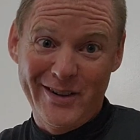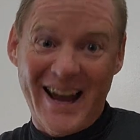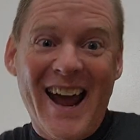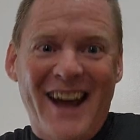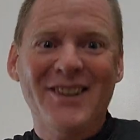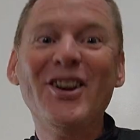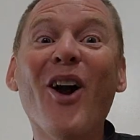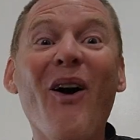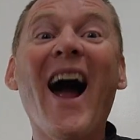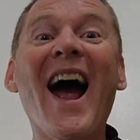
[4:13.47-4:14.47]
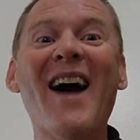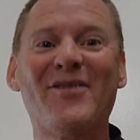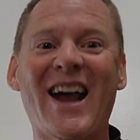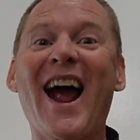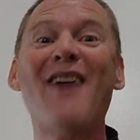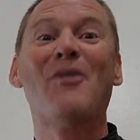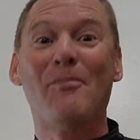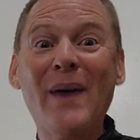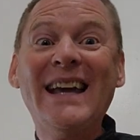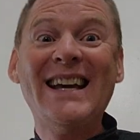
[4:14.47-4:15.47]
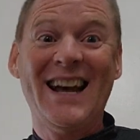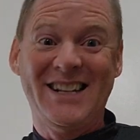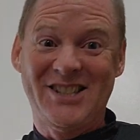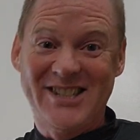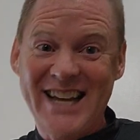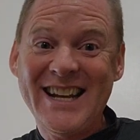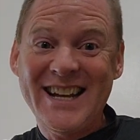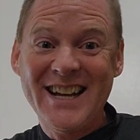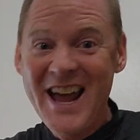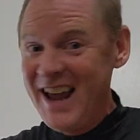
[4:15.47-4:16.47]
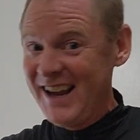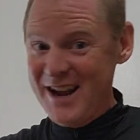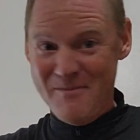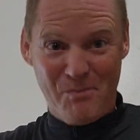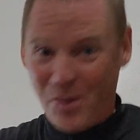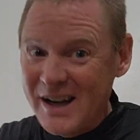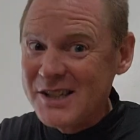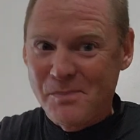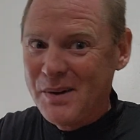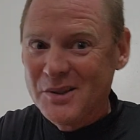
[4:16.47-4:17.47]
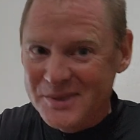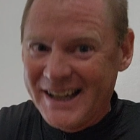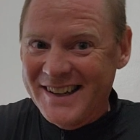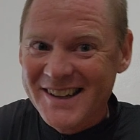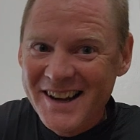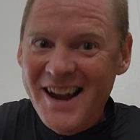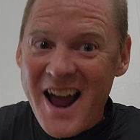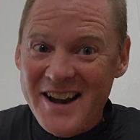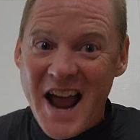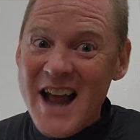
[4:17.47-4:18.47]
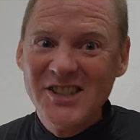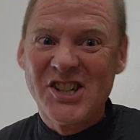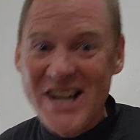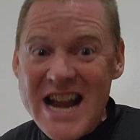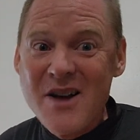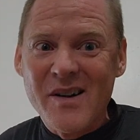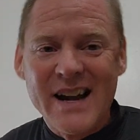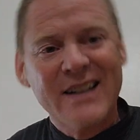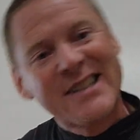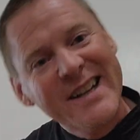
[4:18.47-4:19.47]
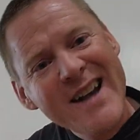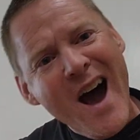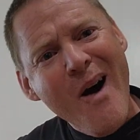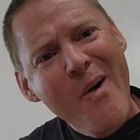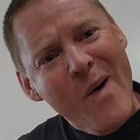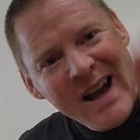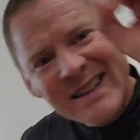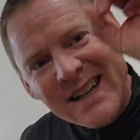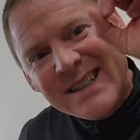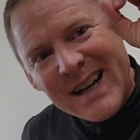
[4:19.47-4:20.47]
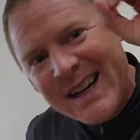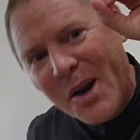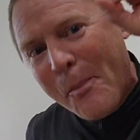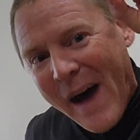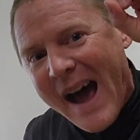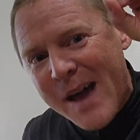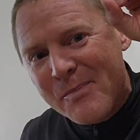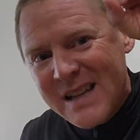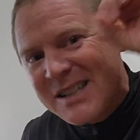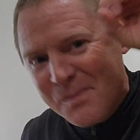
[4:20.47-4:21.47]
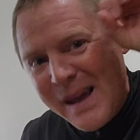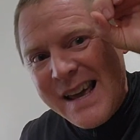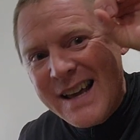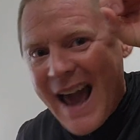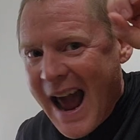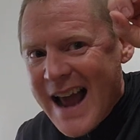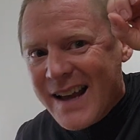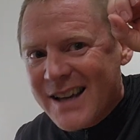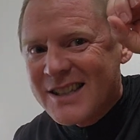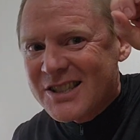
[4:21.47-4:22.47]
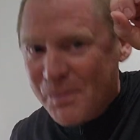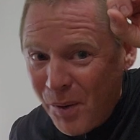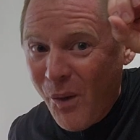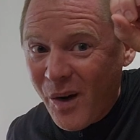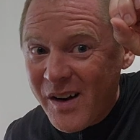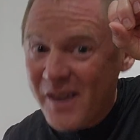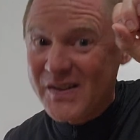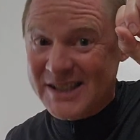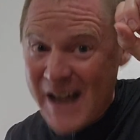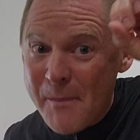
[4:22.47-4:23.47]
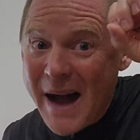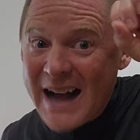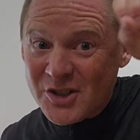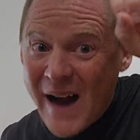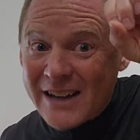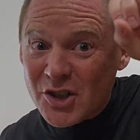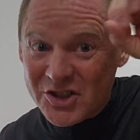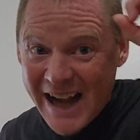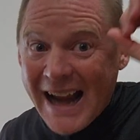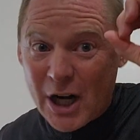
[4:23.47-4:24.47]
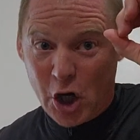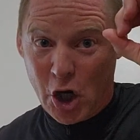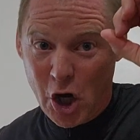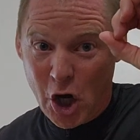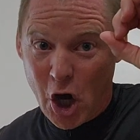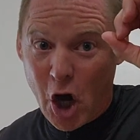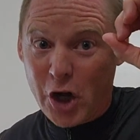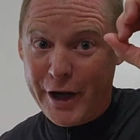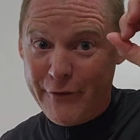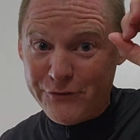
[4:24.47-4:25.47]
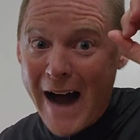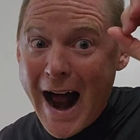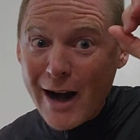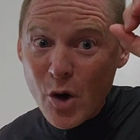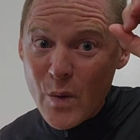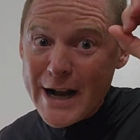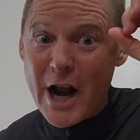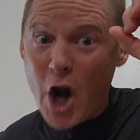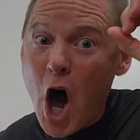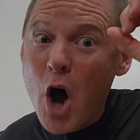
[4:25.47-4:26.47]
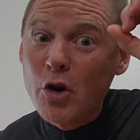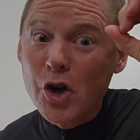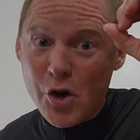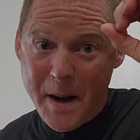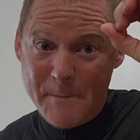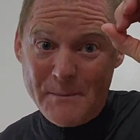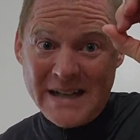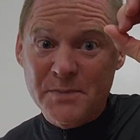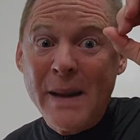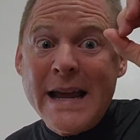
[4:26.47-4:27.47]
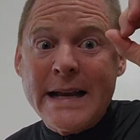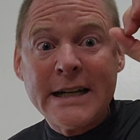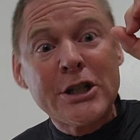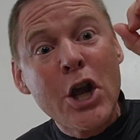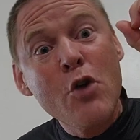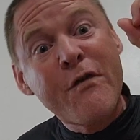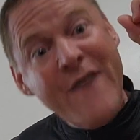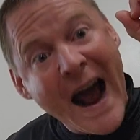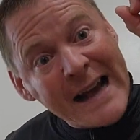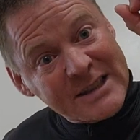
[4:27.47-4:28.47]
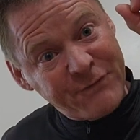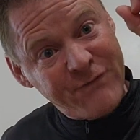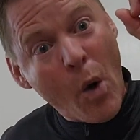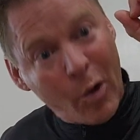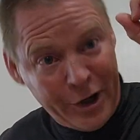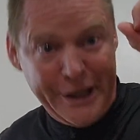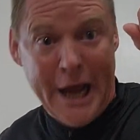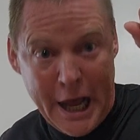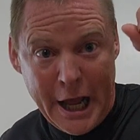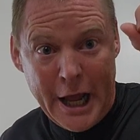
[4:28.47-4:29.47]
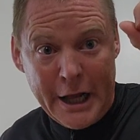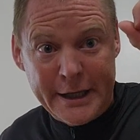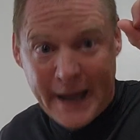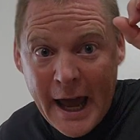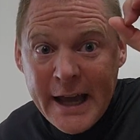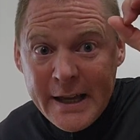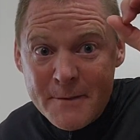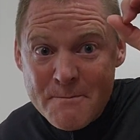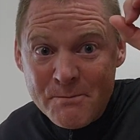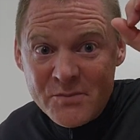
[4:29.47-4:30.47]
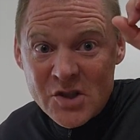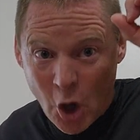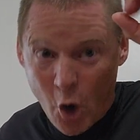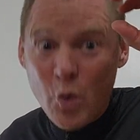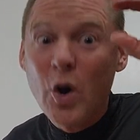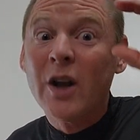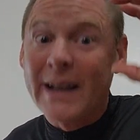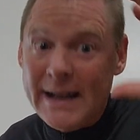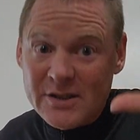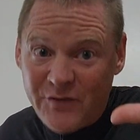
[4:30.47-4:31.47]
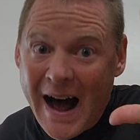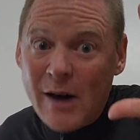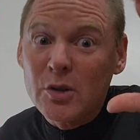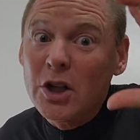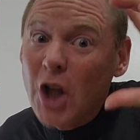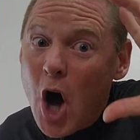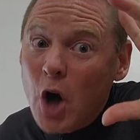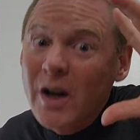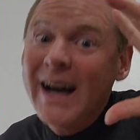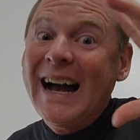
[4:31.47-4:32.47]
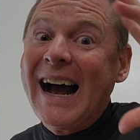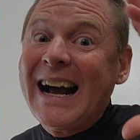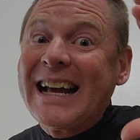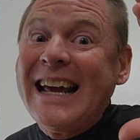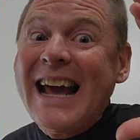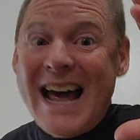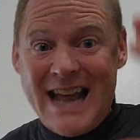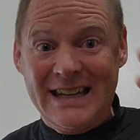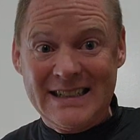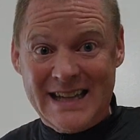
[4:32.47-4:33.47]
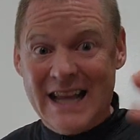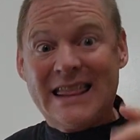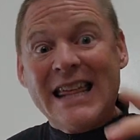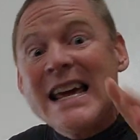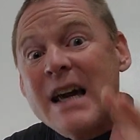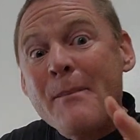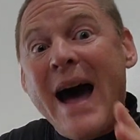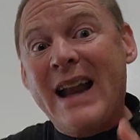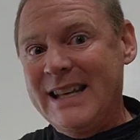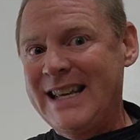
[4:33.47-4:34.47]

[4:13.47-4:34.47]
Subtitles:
Okay, you don't have to have a PhD in bridge building and engineering to know that the little pipe this big ain't gonna support the semi-tractor trailer. Are you following along or am I speaking too fast for you? Okay, so let's follow along again. Okay, think about it.